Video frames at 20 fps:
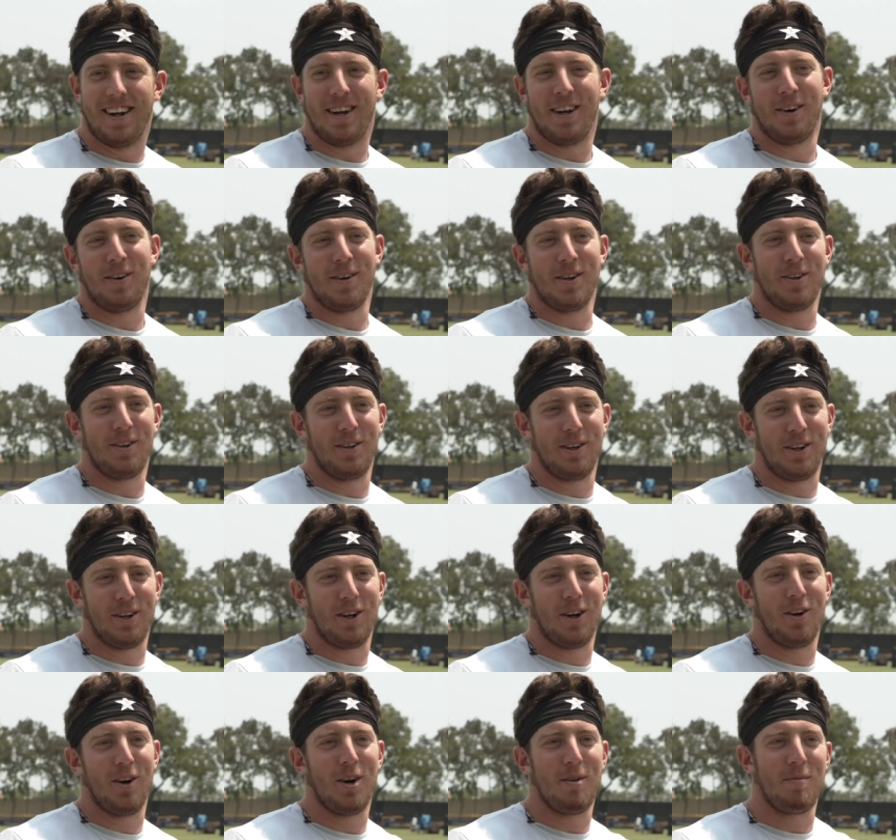you know, when you, you
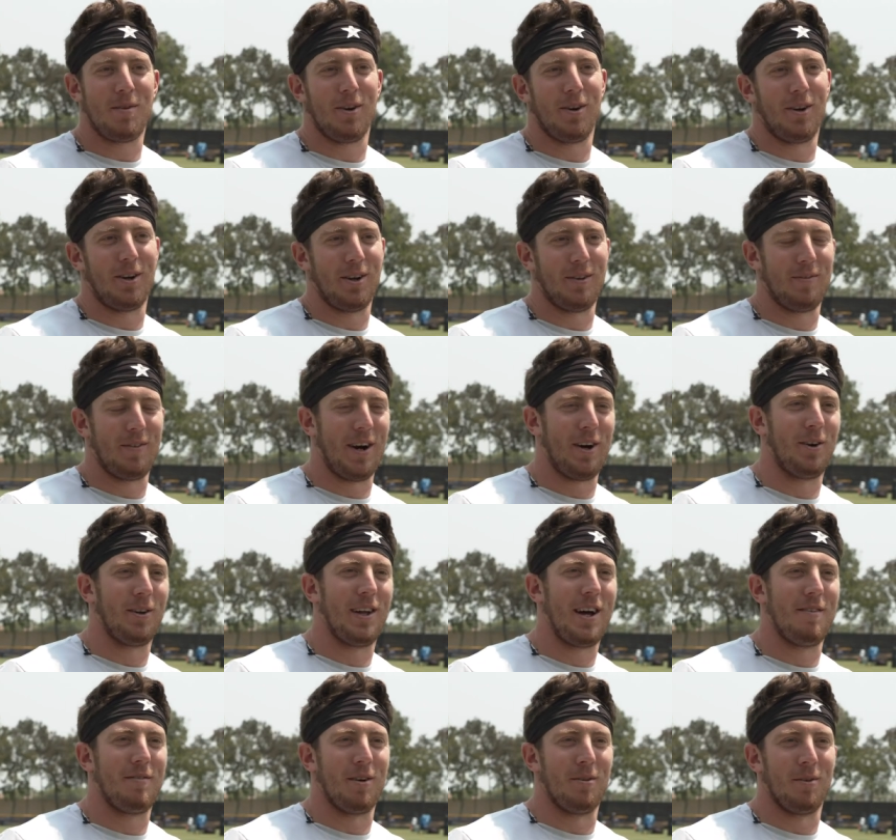grow up, you're, you're, my whole
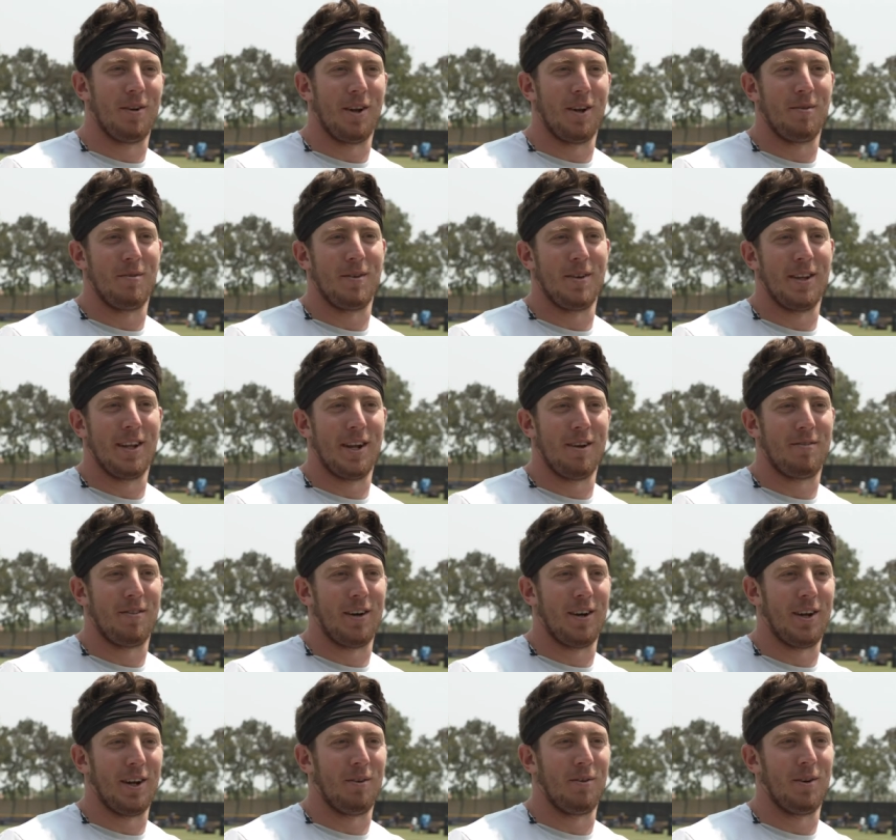life I wanted to be in the
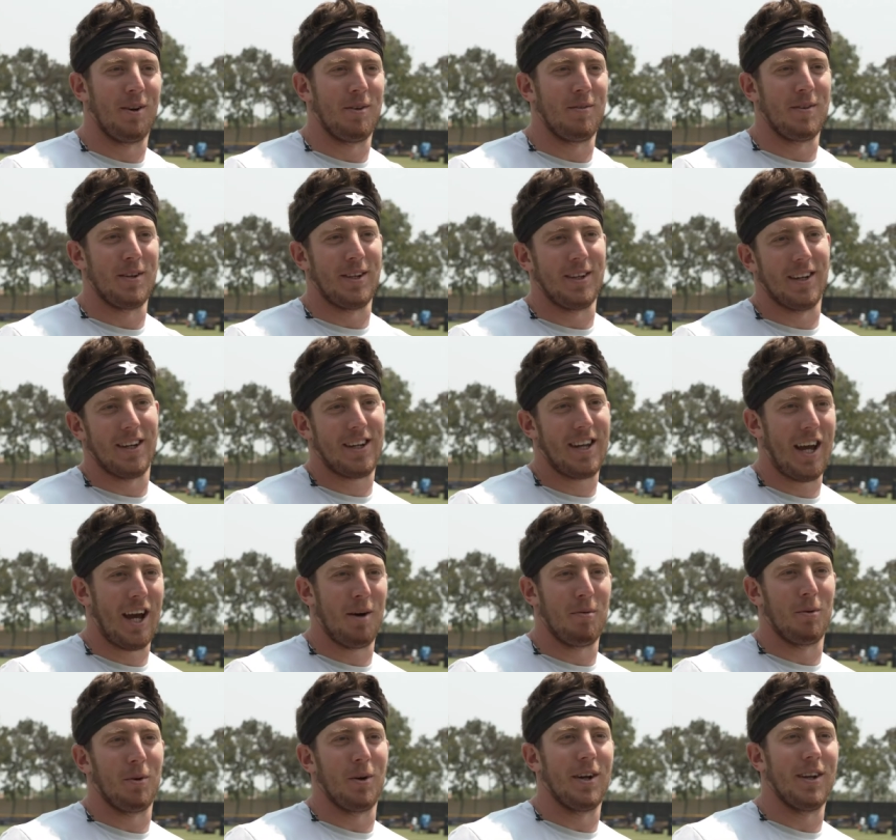NFL and I wanted to be a
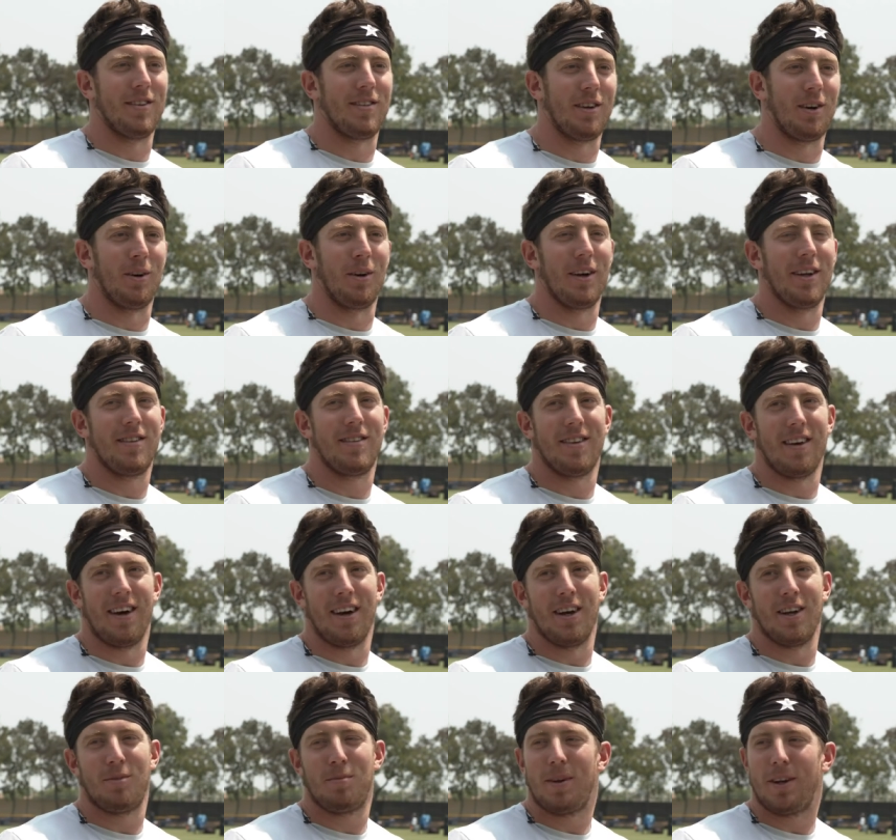Cowboy, and so it's
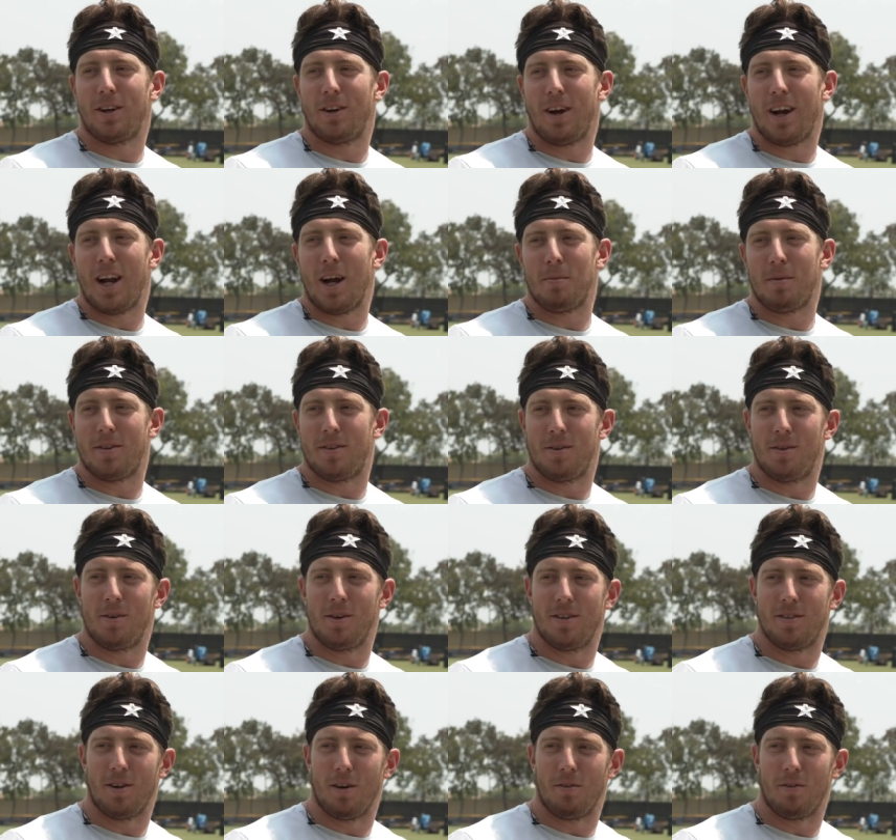uh, it's been a great
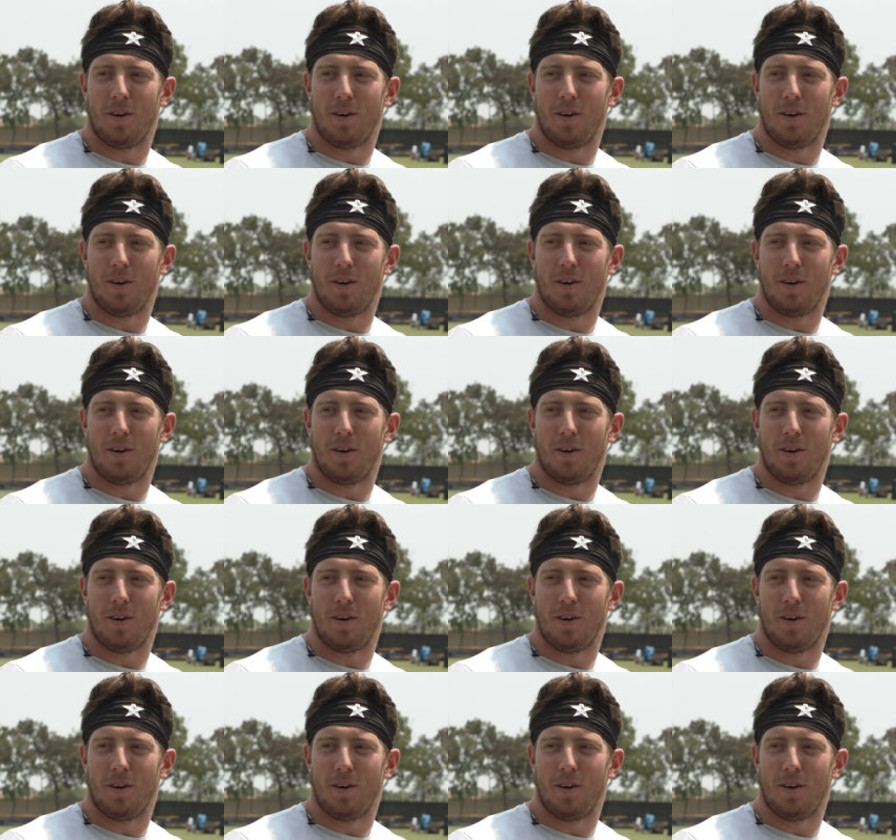opportunity so